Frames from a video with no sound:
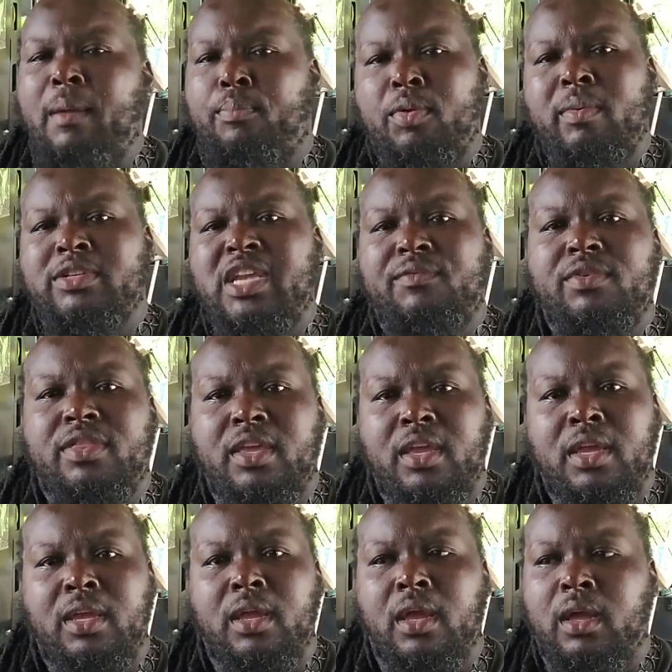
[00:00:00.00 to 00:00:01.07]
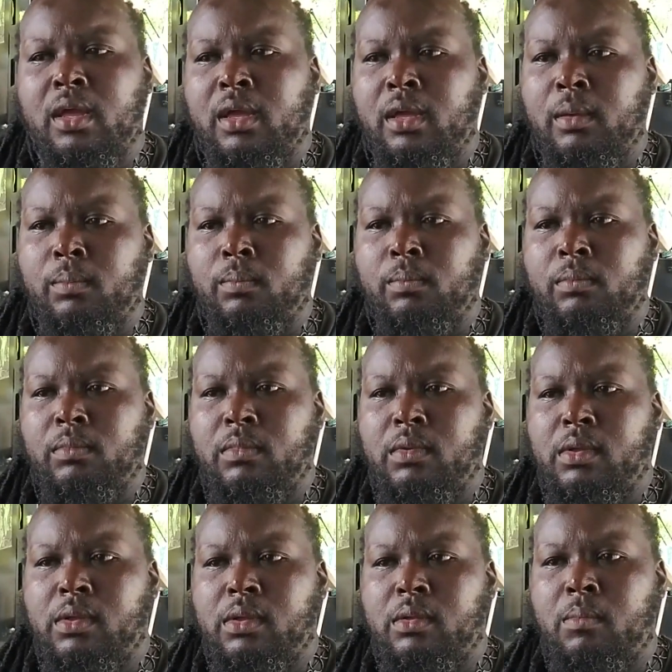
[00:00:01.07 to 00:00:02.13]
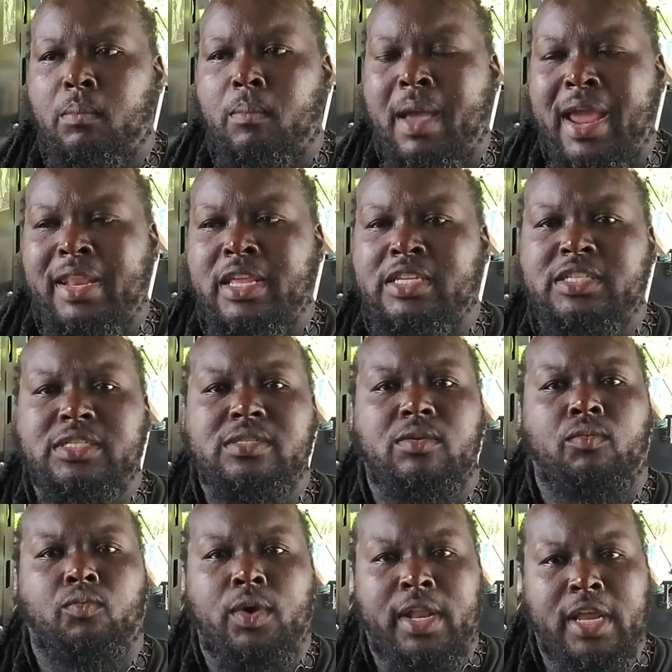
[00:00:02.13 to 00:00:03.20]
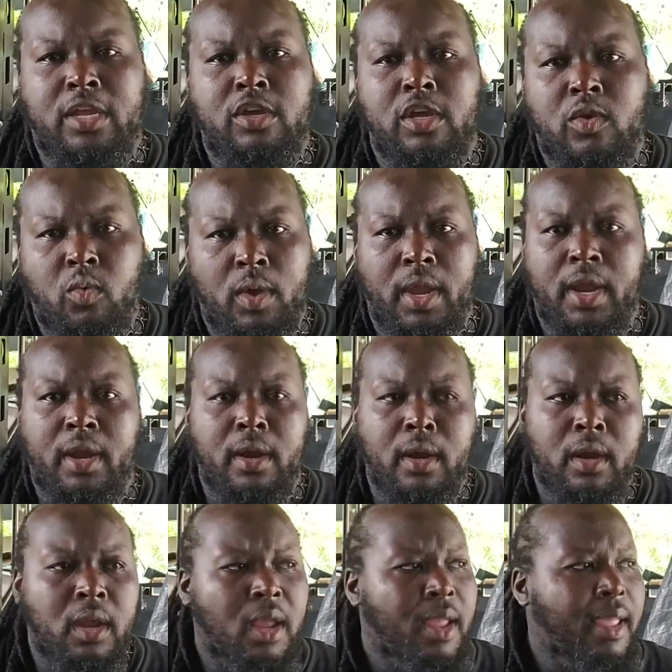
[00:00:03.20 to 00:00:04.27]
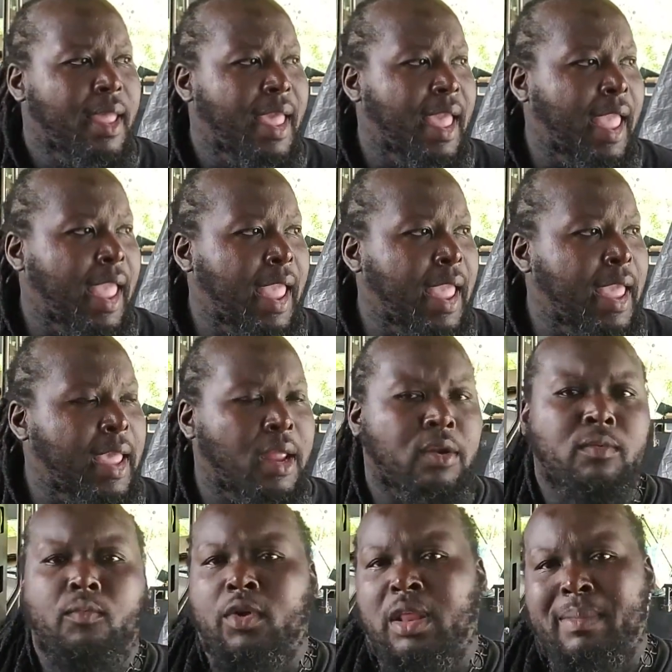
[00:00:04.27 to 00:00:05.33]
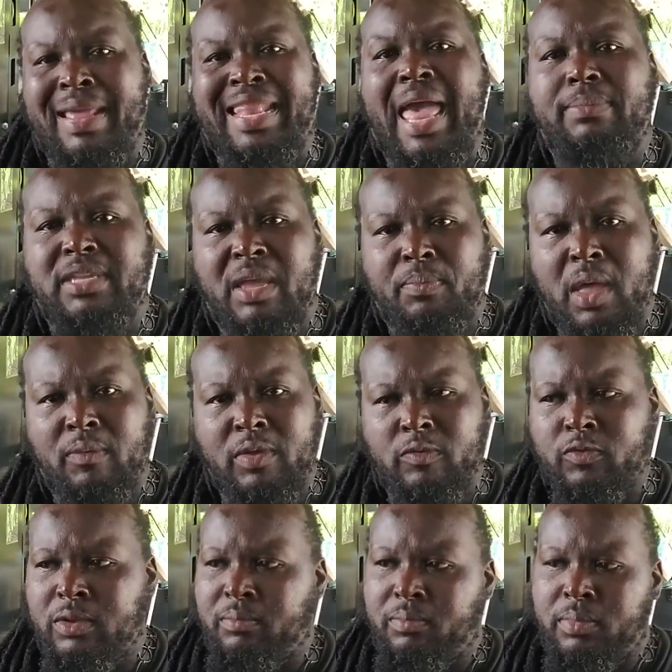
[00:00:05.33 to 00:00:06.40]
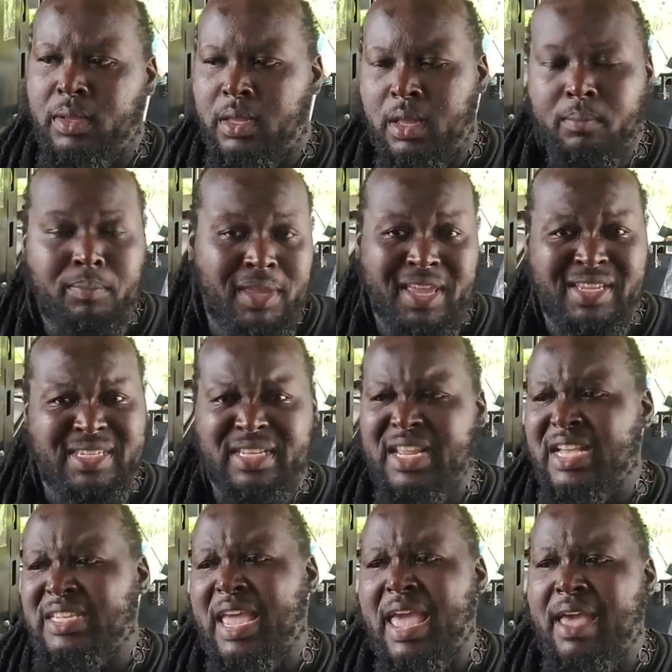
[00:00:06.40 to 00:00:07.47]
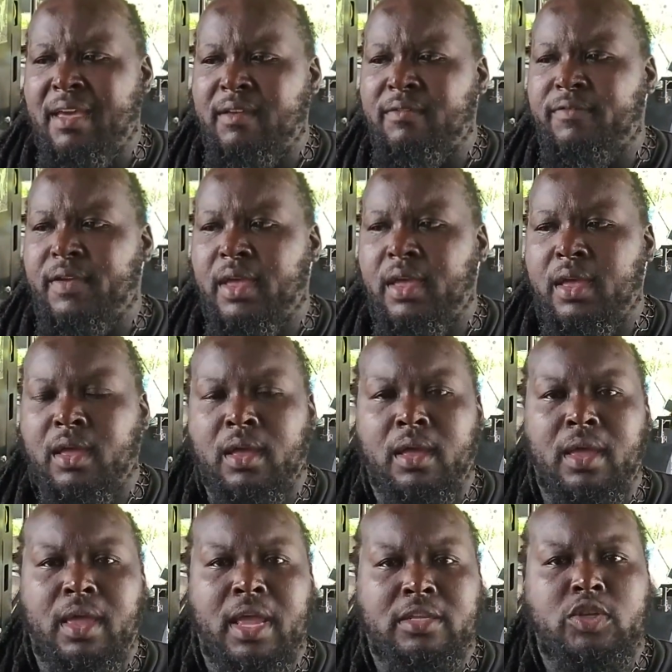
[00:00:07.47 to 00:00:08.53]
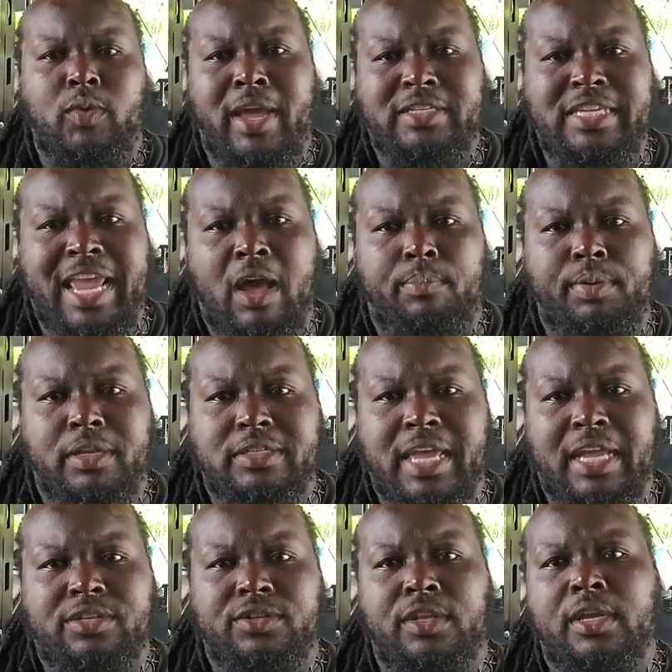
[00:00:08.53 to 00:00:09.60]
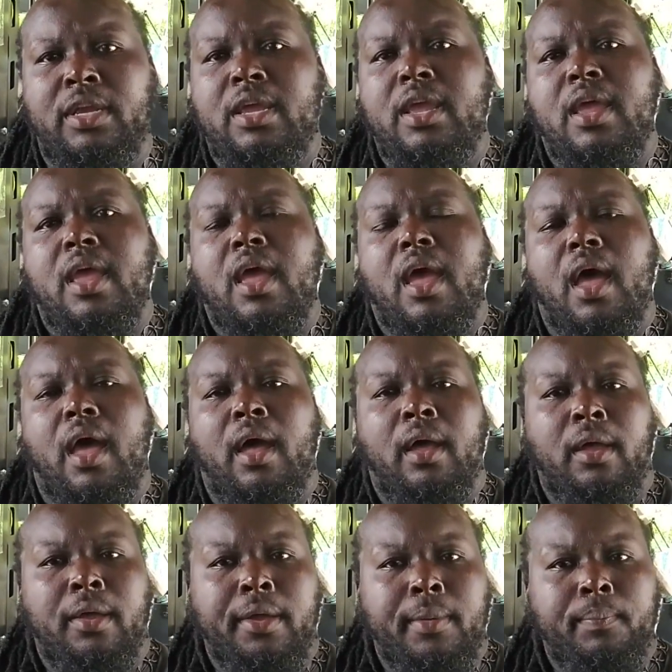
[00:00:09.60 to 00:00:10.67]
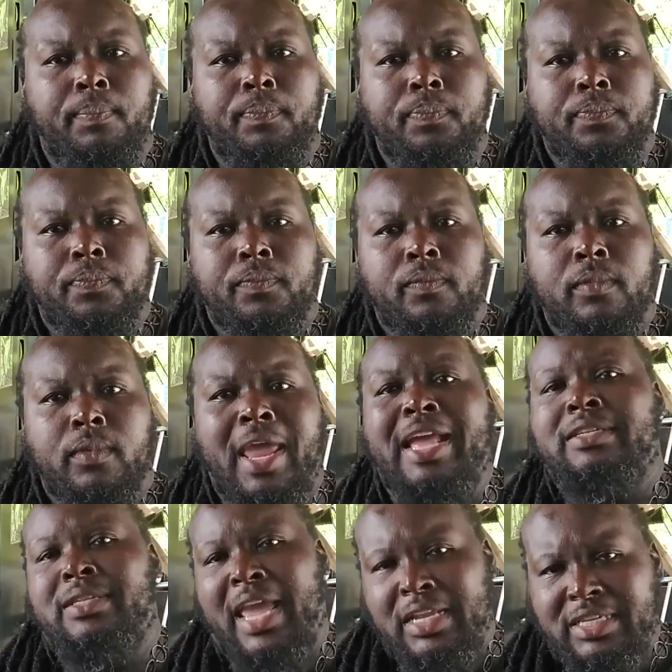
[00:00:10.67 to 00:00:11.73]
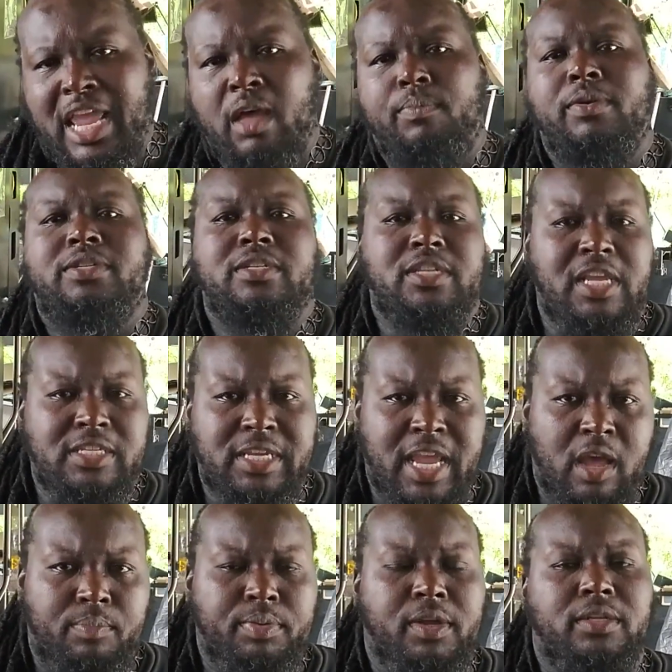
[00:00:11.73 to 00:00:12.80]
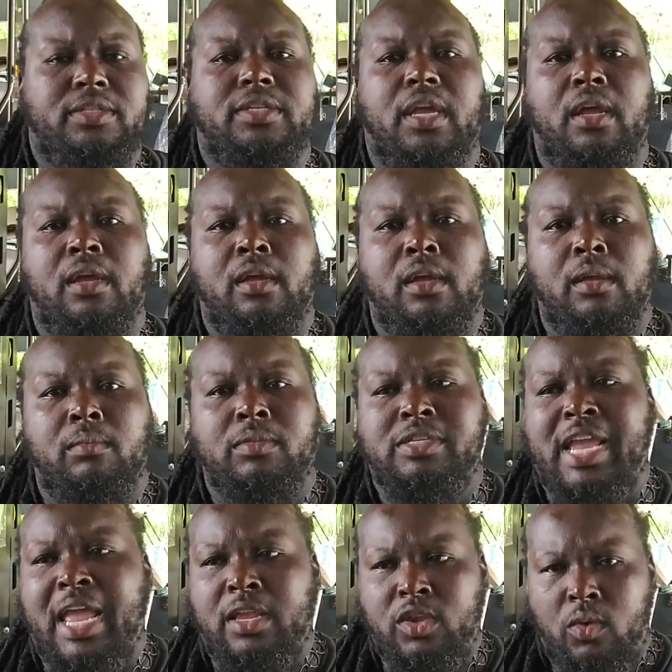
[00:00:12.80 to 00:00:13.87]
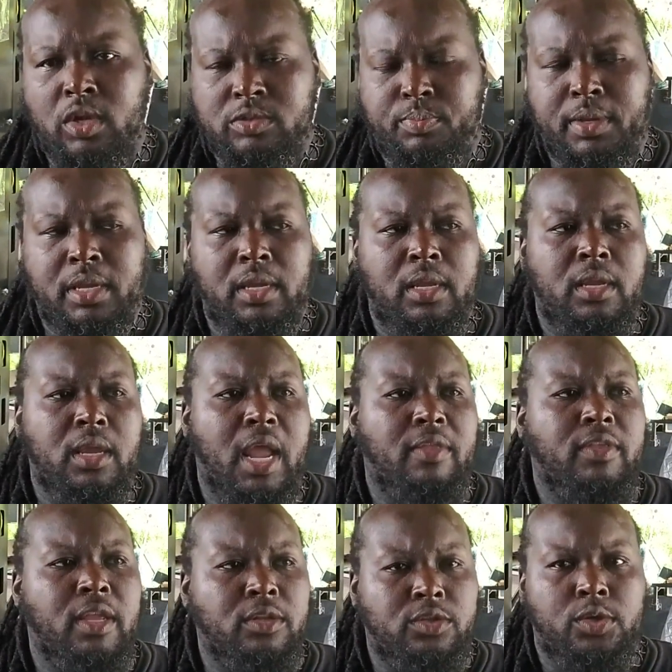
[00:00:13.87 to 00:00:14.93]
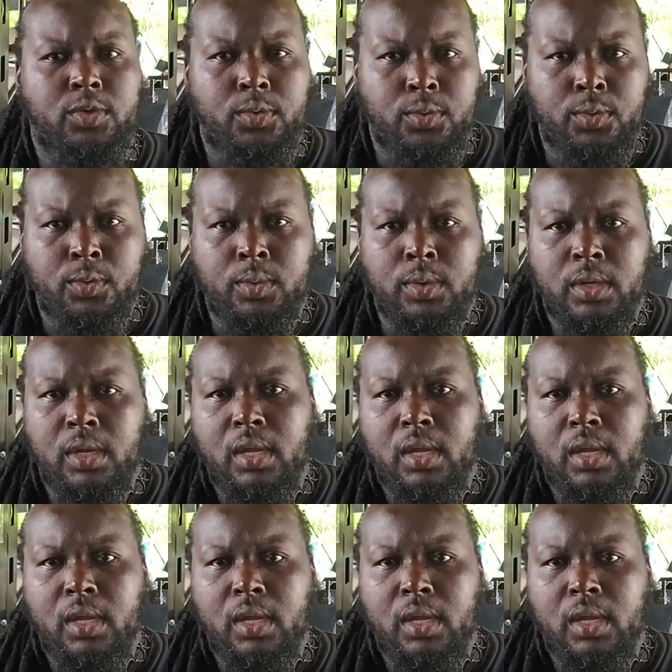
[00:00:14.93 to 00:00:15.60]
much everything, minus running cookware and running my laptop off of it, because it does have two AC outputs actually. It has the AC outputs and DC outputs. It's got USB and then two